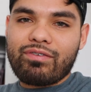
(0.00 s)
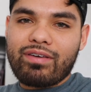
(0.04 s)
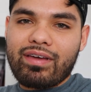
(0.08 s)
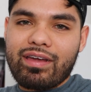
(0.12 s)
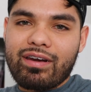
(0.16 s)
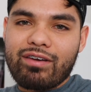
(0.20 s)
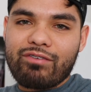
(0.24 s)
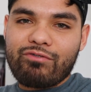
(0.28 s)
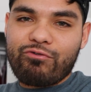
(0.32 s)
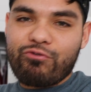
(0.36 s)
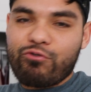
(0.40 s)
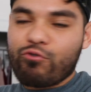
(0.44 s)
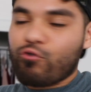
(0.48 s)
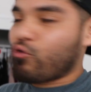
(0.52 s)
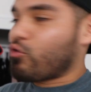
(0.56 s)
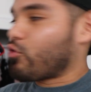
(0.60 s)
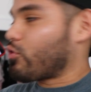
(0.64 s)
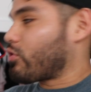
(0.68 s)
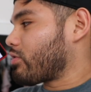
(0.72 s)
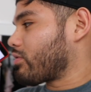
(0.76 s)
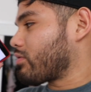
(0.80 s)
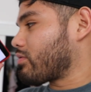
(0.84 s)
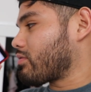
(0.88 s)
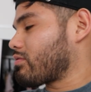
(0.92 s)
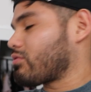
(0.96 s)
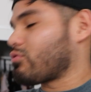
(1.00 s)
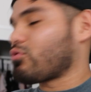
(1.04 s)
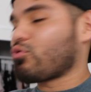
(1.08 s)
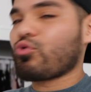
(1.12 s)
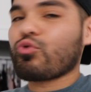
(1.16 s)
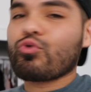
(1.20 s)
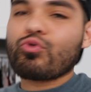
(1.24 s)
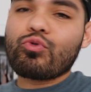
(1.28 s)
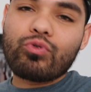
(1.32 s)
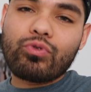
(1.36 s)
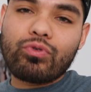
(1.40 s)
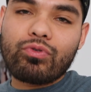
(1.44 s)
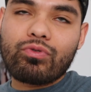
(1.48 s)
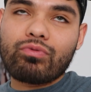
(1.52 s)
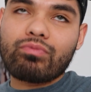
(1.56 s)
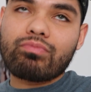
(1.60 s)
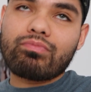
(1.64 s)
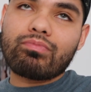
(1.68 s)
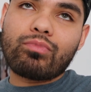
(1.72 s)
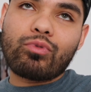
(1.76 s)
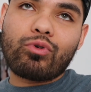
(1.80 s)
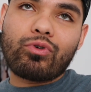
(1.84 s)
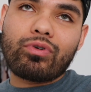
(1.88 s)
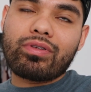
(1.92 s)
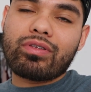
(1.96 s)
had it for two,
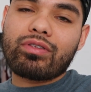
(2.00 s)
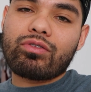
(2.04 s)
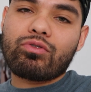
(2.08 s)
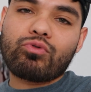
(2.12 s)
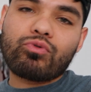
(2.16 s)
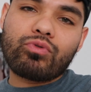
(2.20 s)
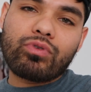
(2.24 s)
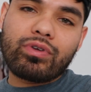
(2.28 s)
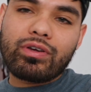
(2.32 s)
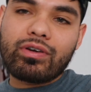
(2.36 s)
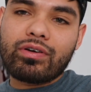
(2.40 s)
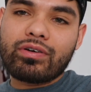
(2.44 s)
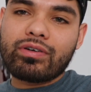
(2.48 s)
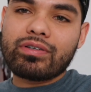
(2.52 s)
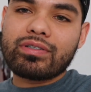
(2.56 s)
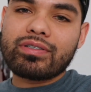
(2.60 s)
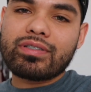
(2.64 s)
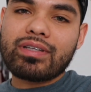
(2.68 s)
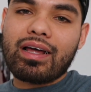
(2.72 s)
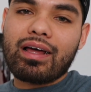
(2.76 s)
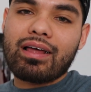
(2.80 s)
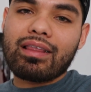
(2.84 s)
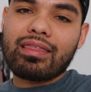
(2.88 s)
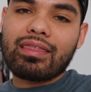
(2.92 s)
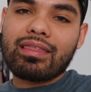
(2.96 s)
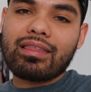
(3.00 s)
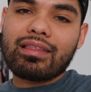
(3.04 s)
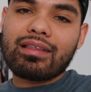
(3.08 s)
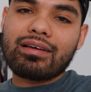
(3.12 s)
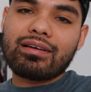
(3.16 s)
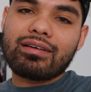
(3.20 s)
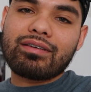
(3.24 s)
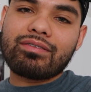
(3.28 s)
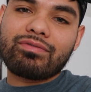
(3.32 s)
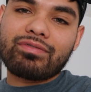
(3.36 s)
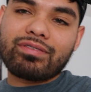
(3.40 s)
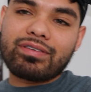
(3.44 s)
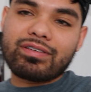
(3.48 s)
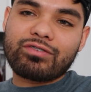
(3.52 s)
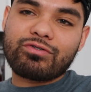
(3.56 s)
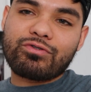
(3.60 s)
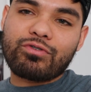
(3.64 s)
more than two years. I love this